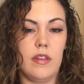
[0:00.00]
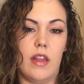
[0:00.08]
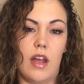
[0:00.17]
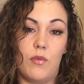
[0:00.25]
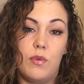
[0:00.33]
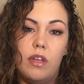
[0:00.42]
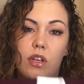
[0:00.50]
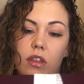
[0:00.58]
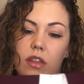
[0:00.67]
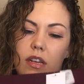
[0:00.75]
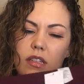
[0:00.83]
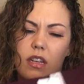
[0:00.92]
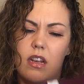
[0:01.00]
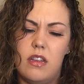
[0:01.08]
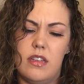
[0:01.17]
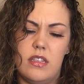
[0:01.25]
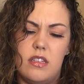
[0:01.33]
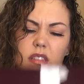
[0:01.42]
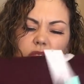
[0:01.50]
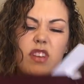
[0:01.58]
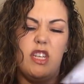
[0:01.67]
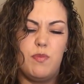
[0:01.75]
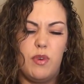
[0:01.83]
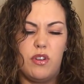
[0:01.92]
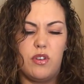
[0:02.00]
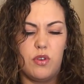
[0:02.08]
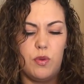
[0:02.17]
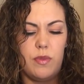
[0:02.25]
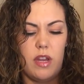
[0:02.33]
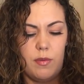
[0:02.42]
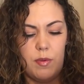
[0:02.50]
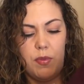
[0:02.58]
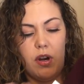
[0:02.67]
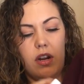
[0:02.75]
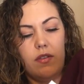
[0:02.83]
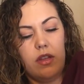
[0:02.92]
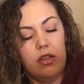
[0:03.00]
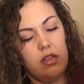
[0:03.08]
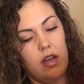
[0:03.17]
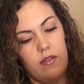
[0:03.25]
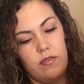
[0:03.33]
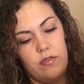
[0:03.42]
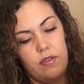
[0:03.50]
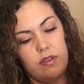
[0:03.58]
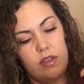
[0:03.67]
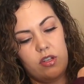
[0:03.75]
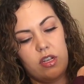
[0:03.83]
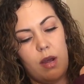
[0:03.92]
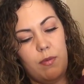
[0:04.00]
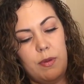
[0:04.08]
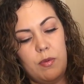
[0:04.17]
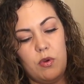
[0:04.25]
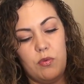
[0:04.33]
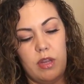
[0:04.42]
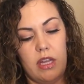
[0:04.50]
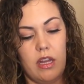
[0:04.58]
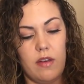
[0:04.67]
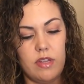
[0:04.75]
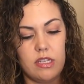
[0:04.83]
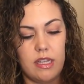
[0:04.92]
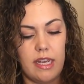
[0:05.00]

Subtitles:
a lot of really good things, like on this Facebook group that I'm a part of. There's a couple people who really love these